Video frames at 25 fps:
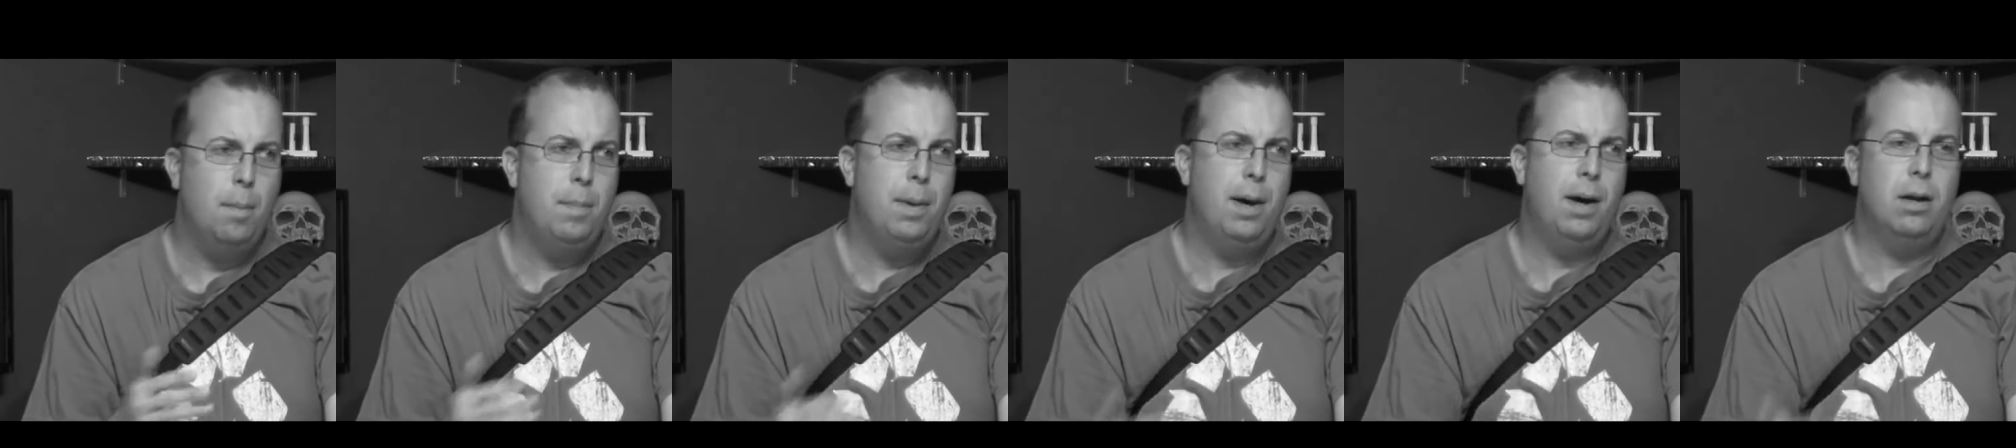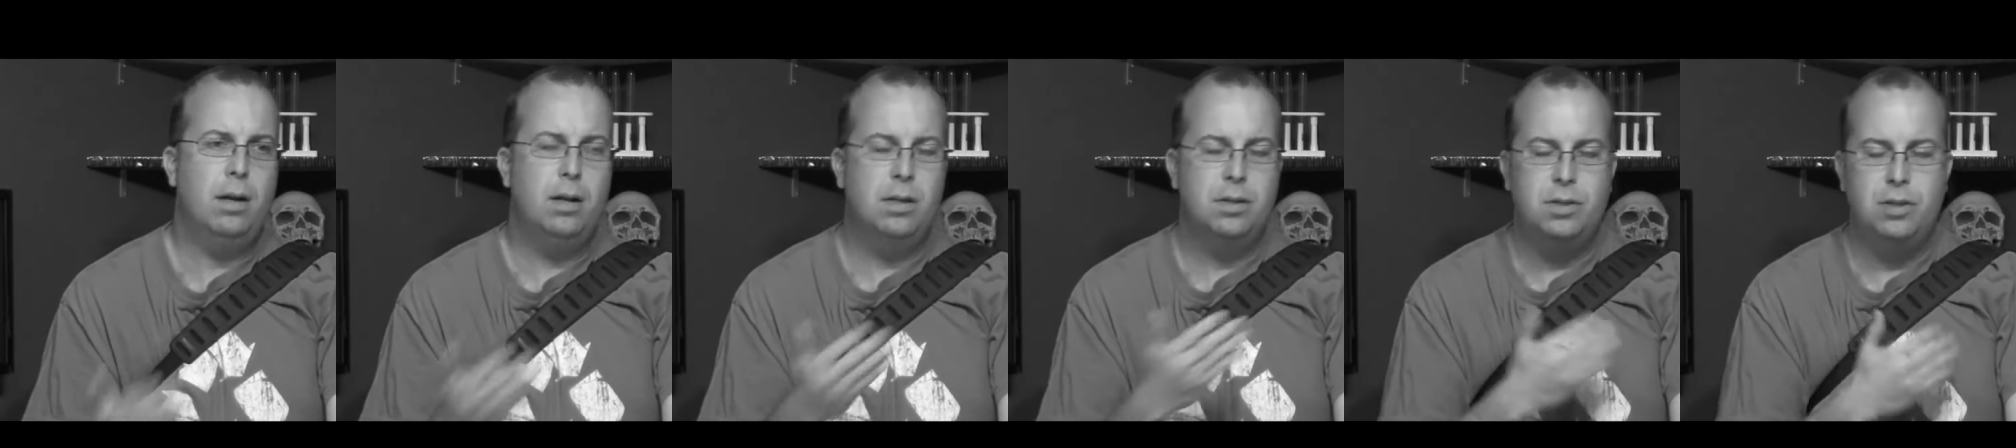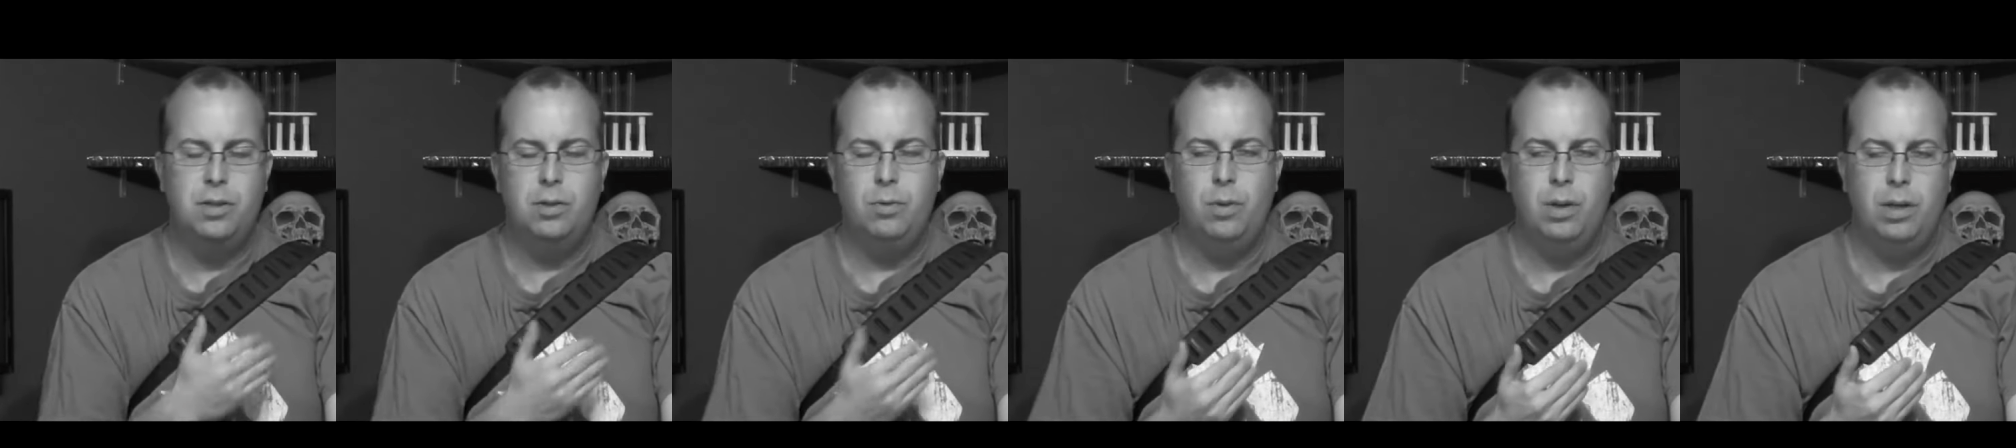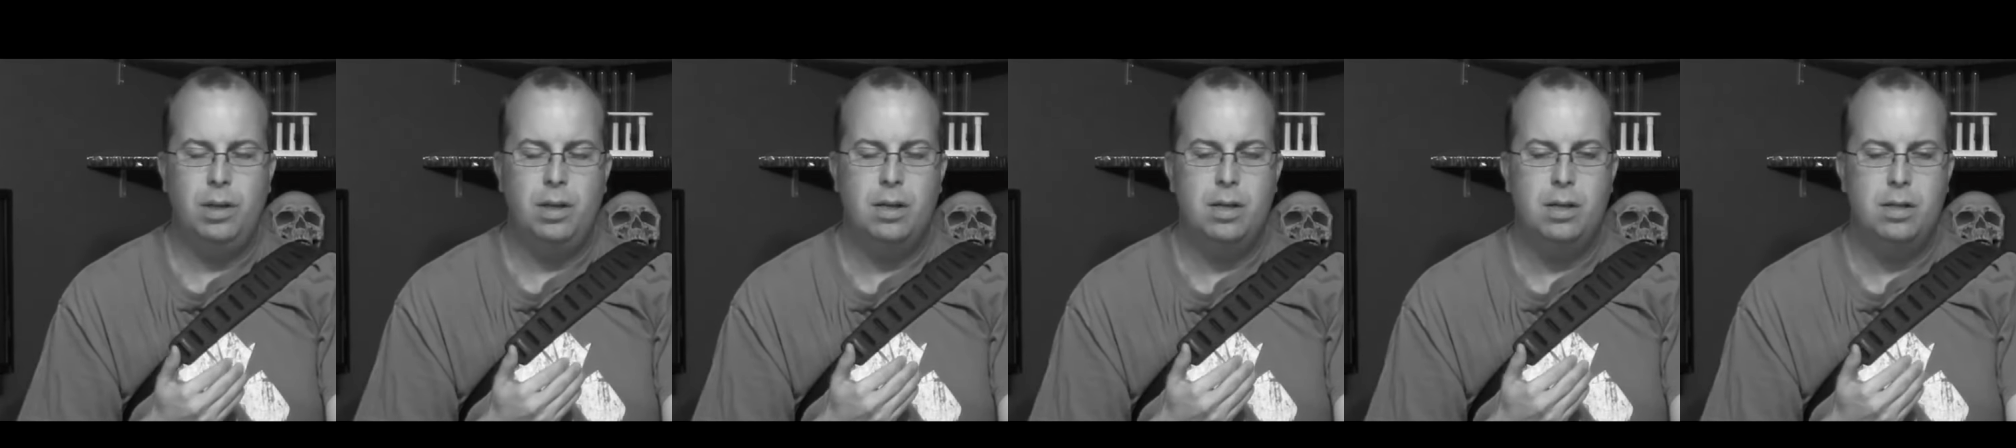about us
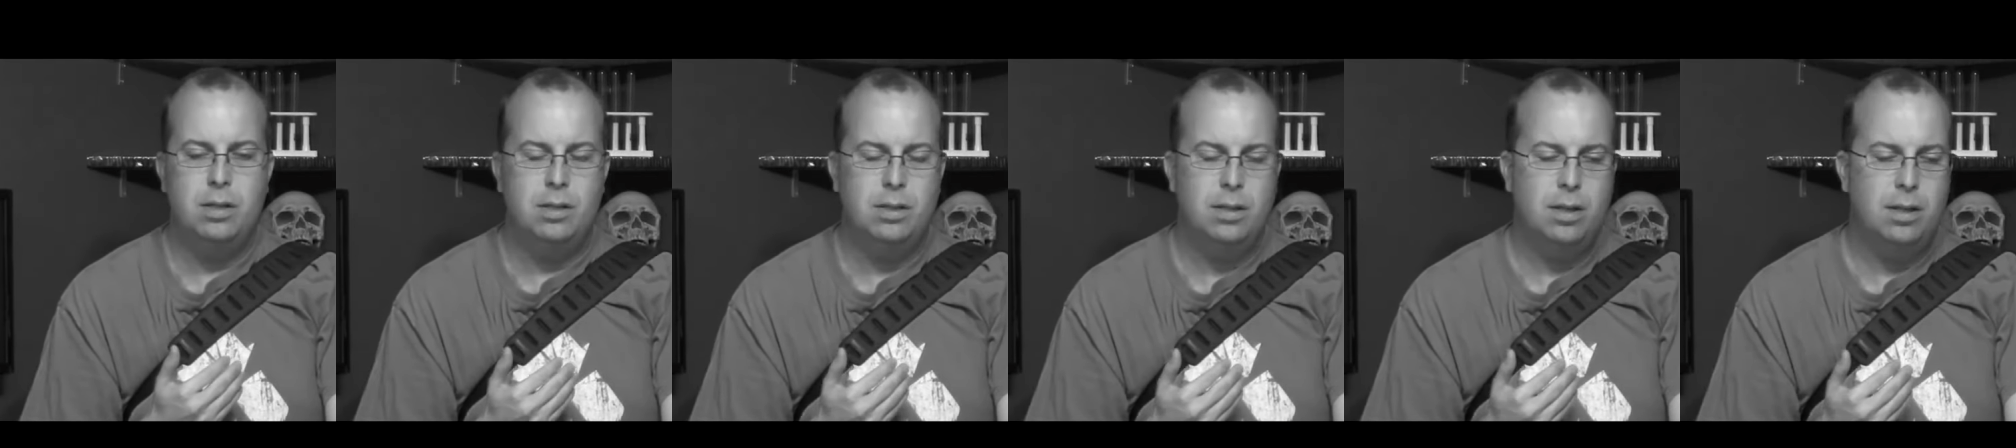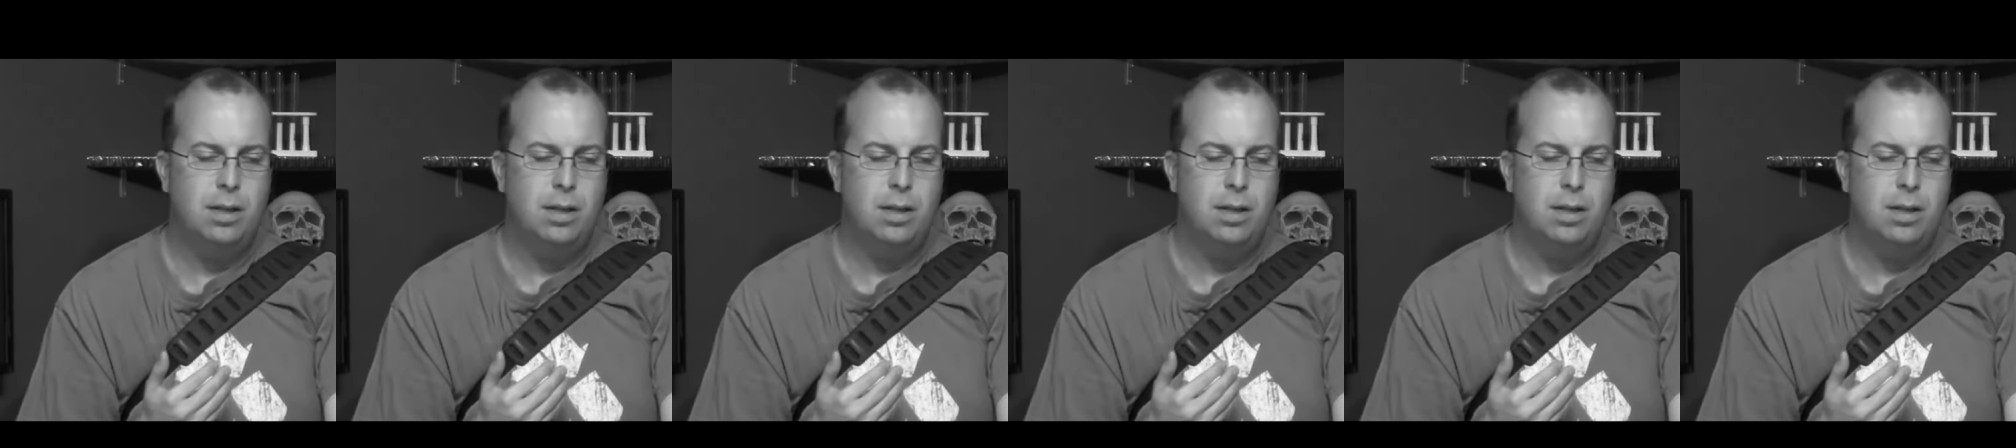doing this,